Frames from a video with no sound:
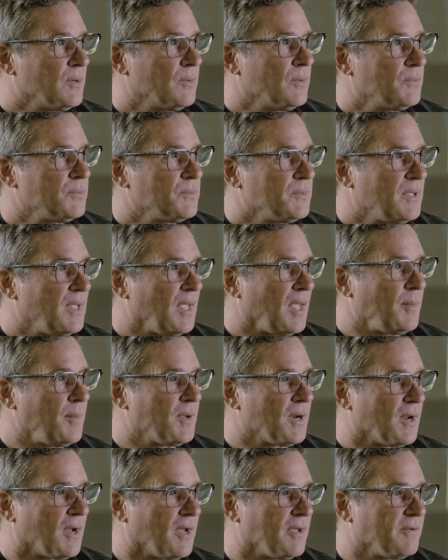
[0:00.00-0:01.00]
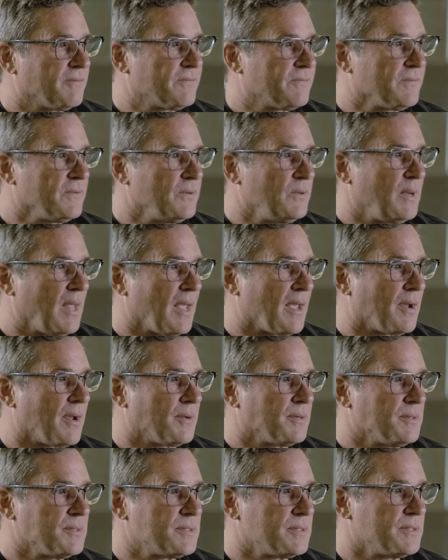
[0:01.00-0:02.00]
said anything, so it
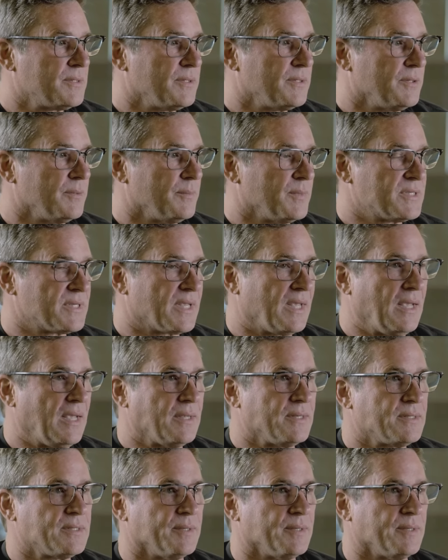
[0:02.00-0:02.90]
must not be coming out?